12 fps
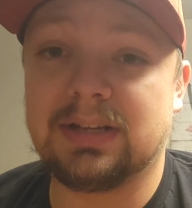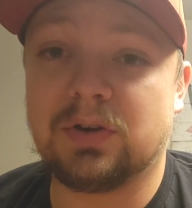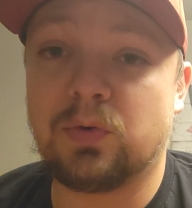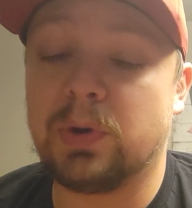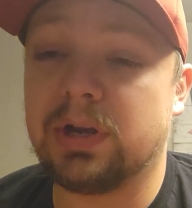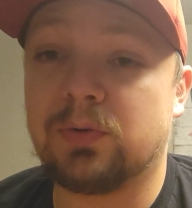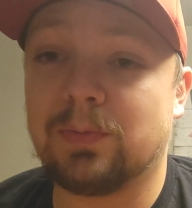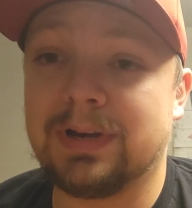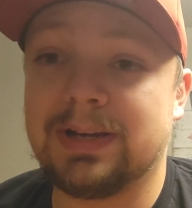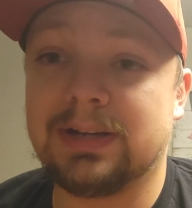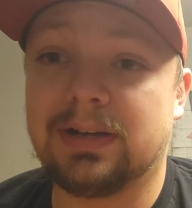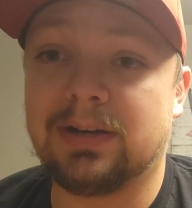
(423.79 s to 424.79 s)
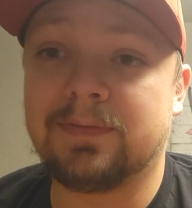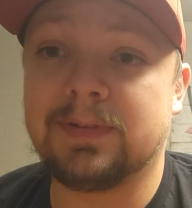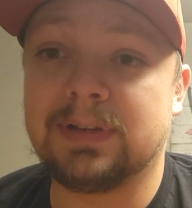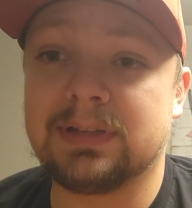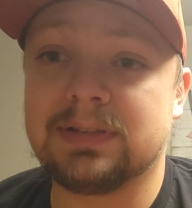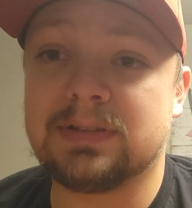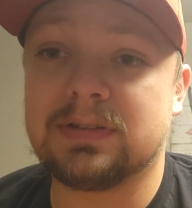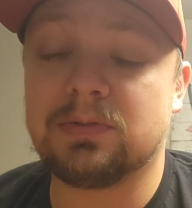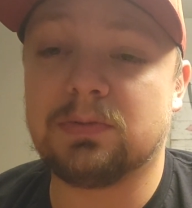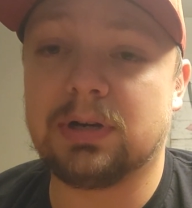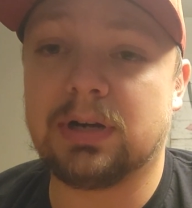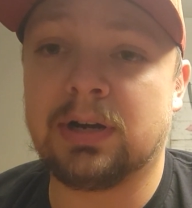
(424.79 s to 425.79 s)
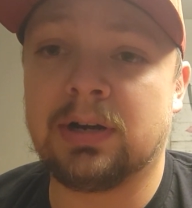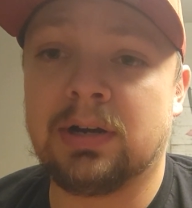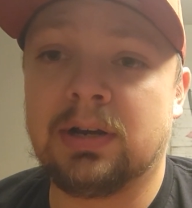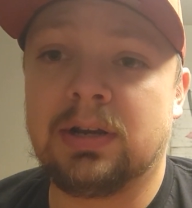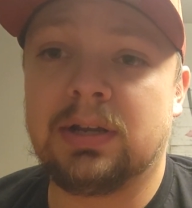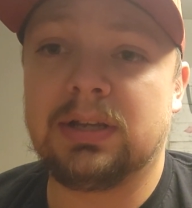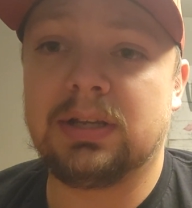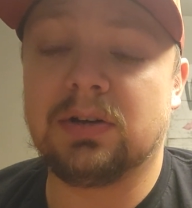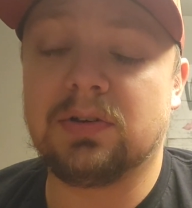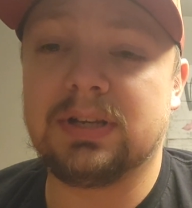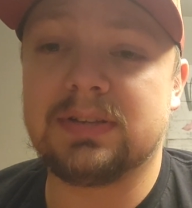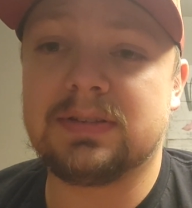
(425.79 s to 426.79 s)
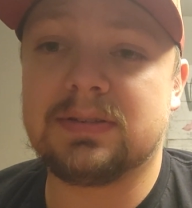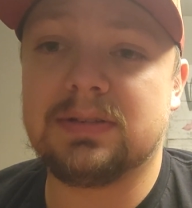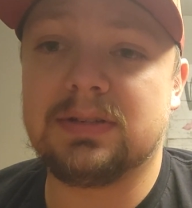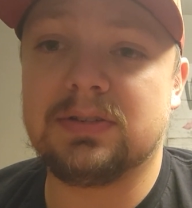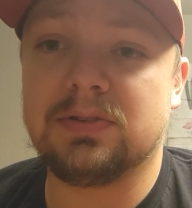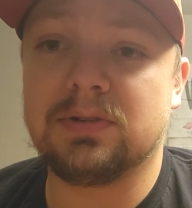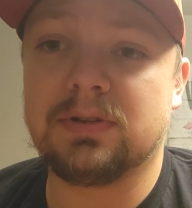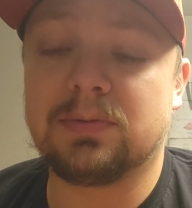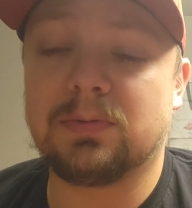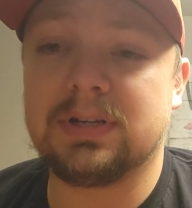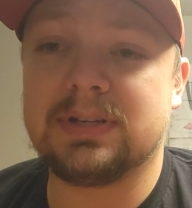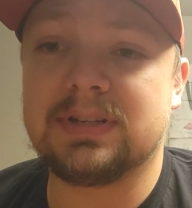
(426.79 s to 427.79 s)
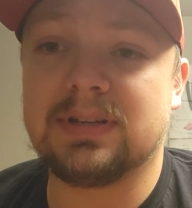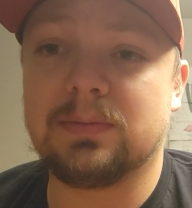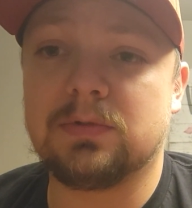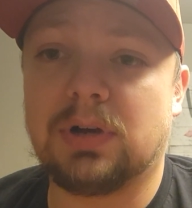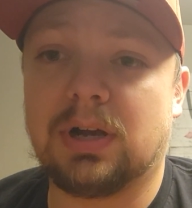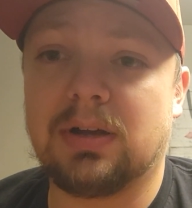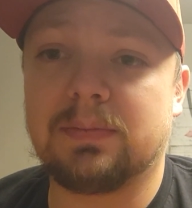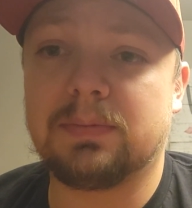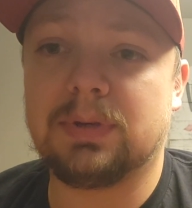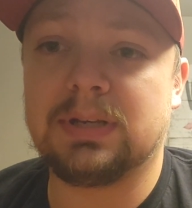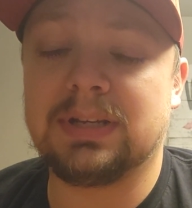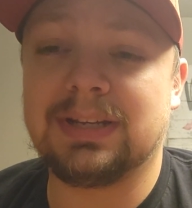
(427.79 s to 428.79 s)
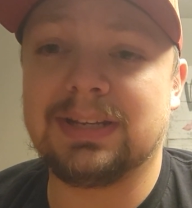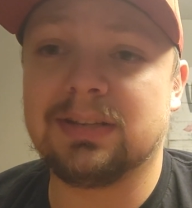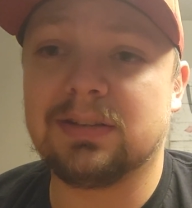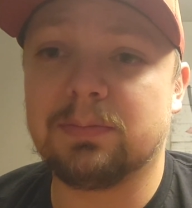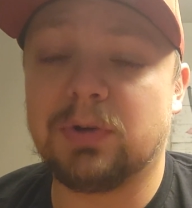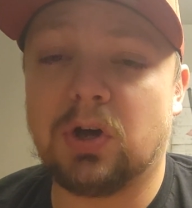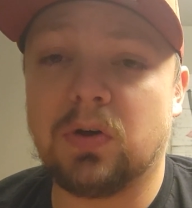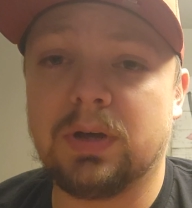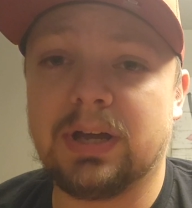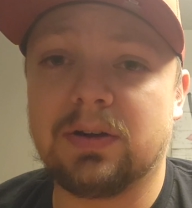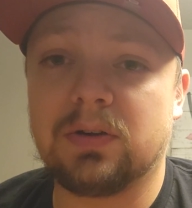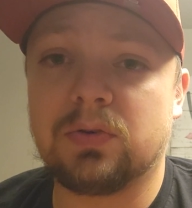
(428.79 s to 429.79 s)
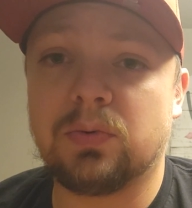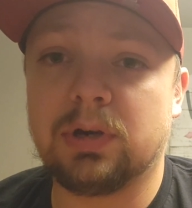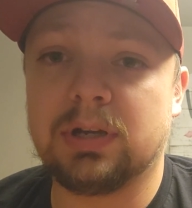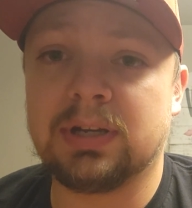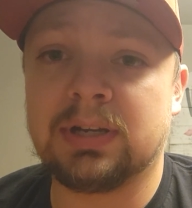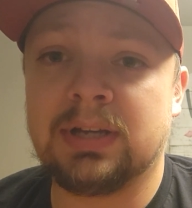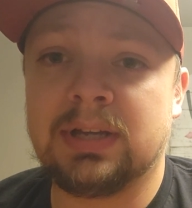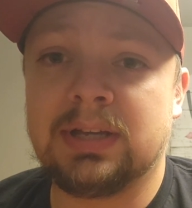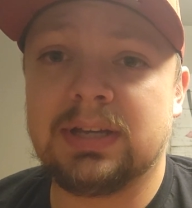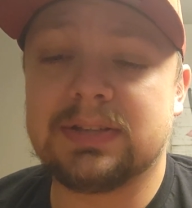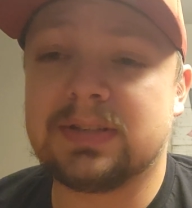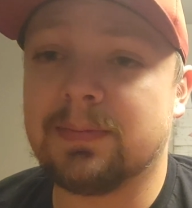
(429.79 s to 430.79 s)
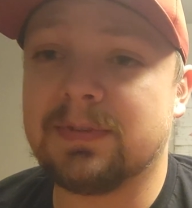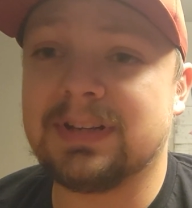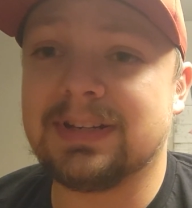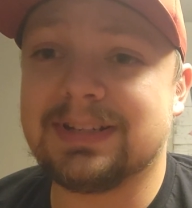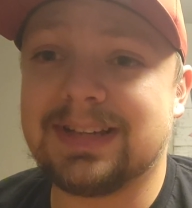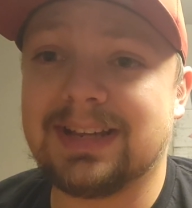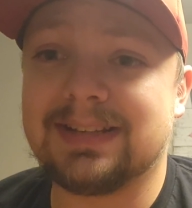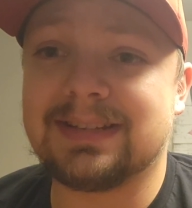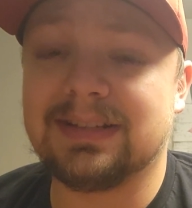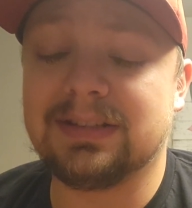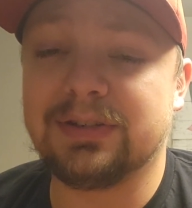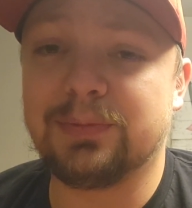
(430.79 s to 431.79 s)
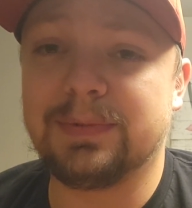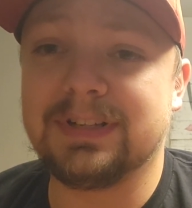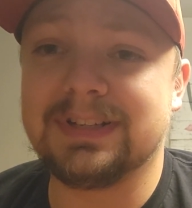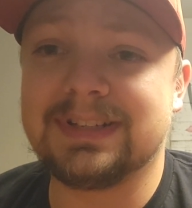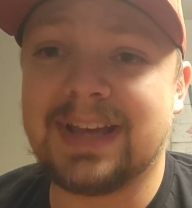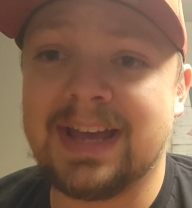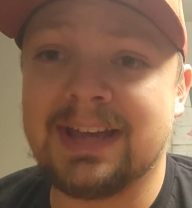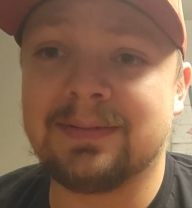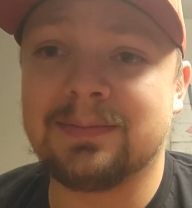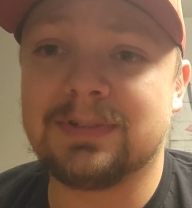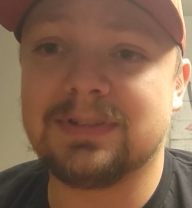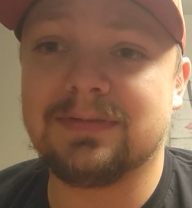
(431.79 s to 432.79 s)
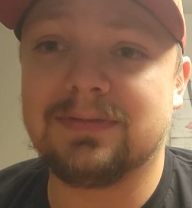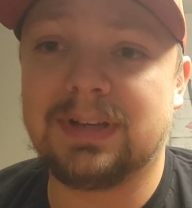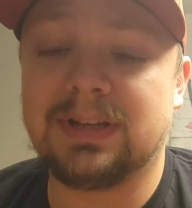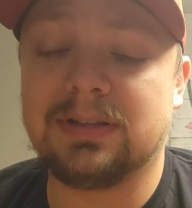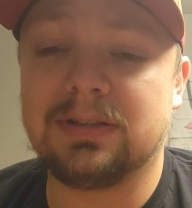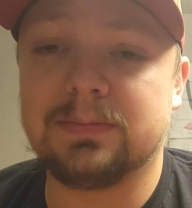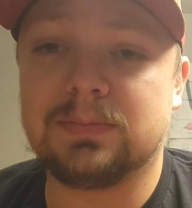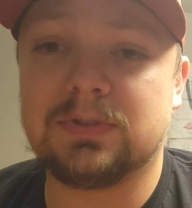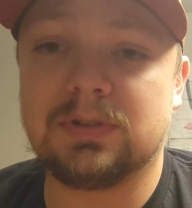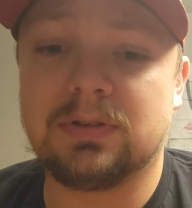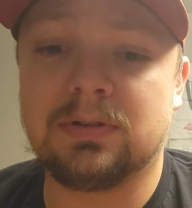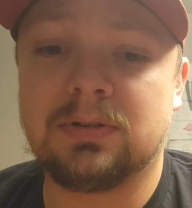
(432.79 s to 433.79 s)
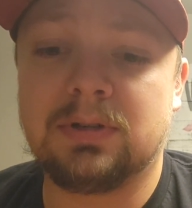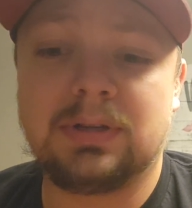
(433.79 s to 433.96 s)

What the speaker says: quick read offense to where he's doing a 3-step drop and then getting the ball out quick. It's something that takes a little bit of time to develop. So